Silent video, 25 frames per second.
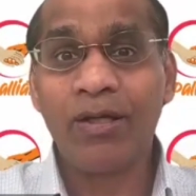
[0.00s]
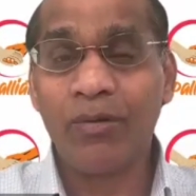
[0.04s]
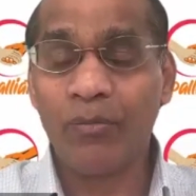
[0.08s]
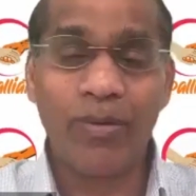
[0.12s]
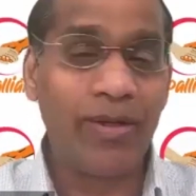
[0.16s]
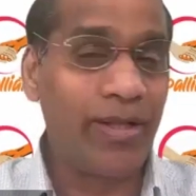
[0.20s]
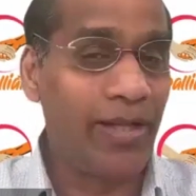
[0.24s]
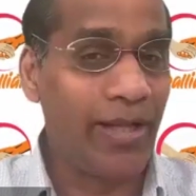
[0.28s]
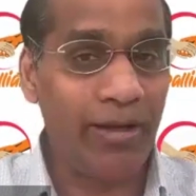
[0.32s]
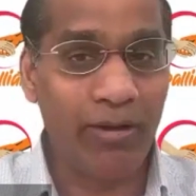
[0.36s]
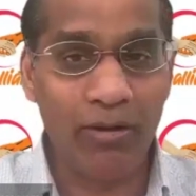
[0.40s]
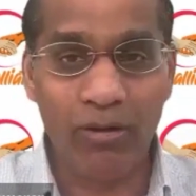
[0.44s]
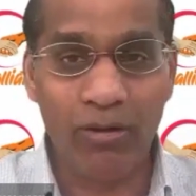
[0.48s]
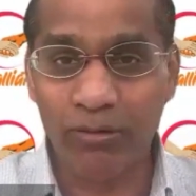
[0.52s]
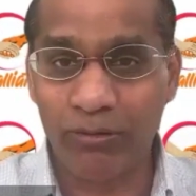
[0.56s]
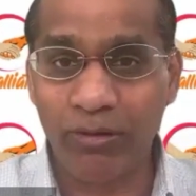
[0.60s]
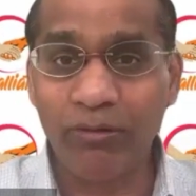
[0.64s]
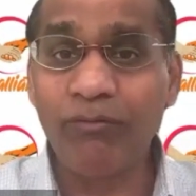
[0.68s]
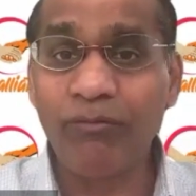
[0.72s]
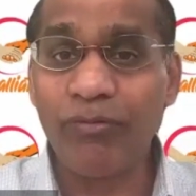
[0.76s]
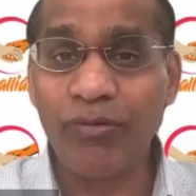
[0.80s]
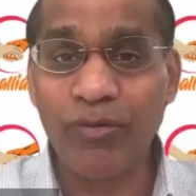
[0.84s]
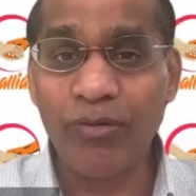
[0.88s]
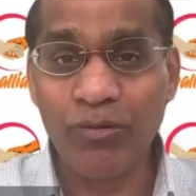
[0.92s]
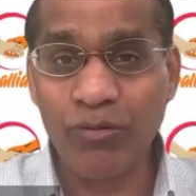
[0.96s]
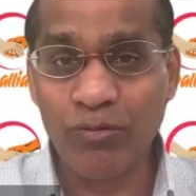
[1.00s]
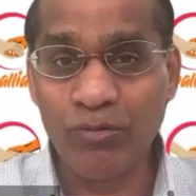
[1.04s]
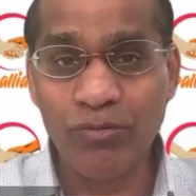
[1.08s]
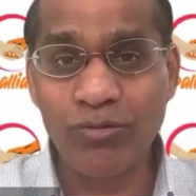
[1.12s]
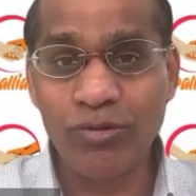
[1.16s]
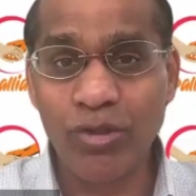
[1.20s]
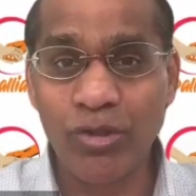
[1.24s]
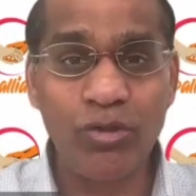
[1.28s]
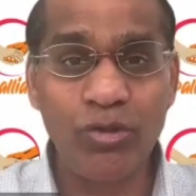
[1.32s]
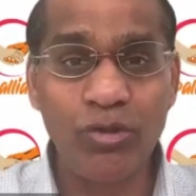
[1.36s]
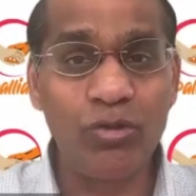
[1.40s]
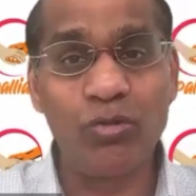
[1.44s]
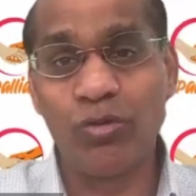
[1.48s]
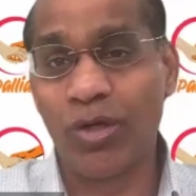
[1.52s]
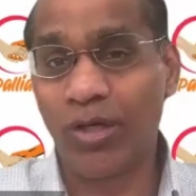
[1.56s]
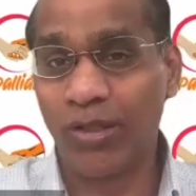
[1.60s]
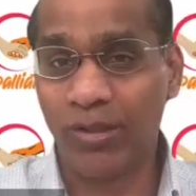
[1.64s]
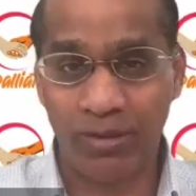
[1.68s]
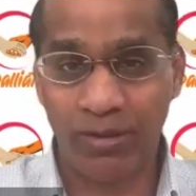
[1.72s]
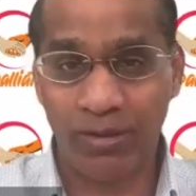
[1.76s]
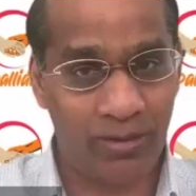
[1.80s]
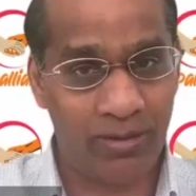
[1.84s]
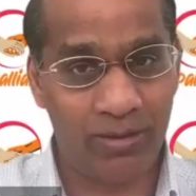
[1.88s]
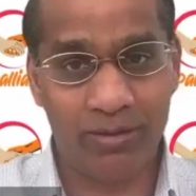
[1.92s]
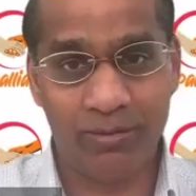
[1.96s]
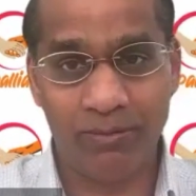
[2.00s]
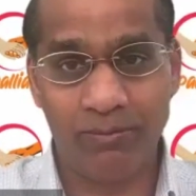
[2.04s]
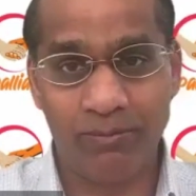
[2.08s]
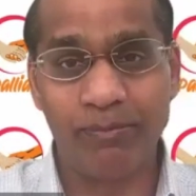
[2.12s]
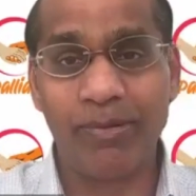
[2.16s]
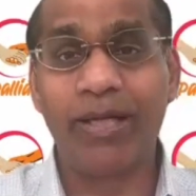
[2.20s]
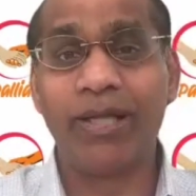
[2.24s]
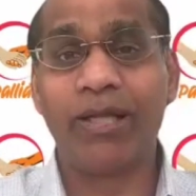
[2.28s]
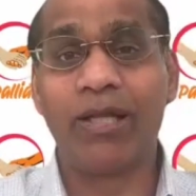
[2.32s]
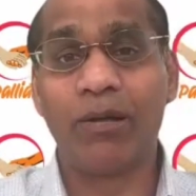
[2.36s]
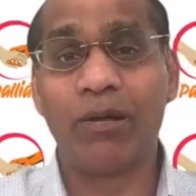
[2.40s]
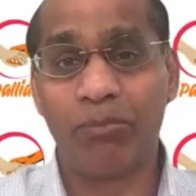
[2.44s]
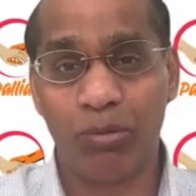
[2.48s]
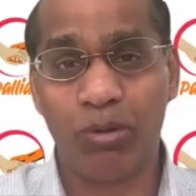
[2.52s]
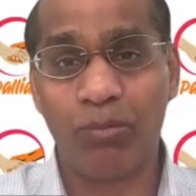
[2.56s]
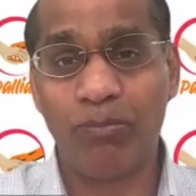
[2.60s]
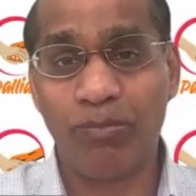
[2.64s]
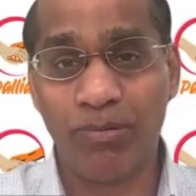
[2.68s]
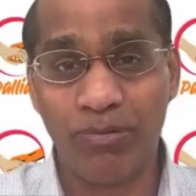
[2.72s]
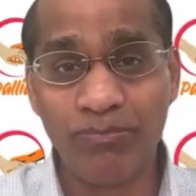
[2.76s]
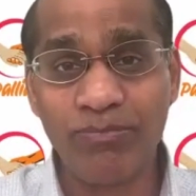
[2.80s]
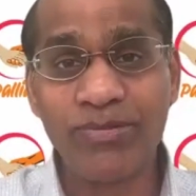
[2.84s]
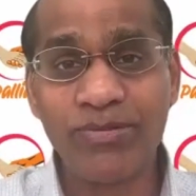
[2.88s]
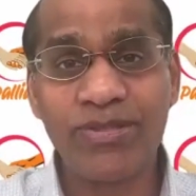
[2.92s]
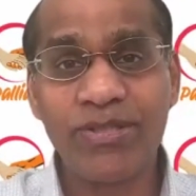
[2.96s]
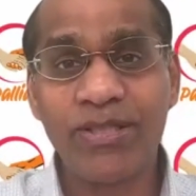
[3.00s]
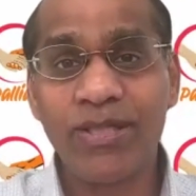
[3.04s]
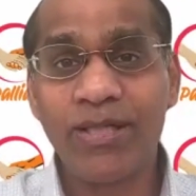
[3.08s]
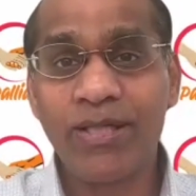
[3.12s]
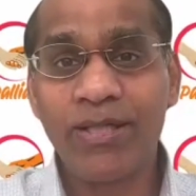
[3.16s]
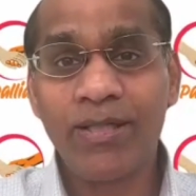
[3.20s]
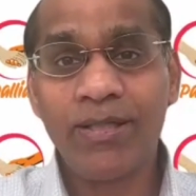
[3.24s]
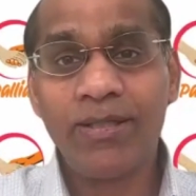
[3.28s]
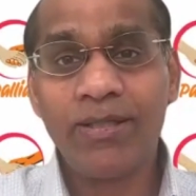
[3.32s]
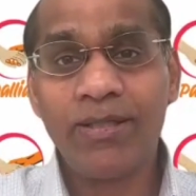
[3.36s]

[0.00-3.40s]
when they are confused due to other medical problems.